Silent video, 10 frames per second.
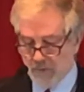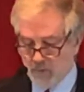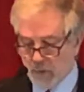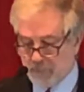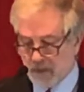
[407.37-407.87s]

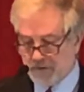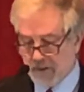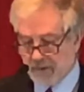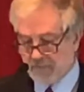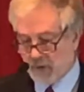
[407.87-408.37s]
with
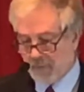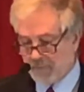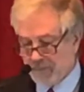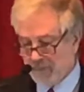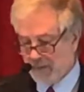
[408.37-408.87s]
President Trump
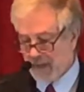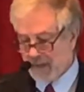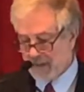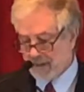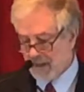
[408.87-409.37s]

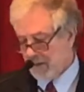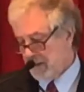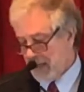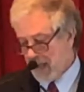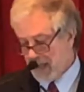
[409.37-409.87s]

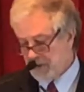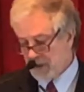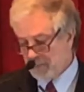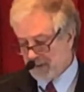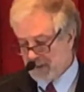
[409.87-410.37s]
and
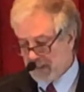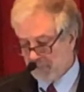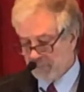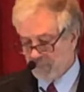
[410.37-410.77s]
Chairman Kim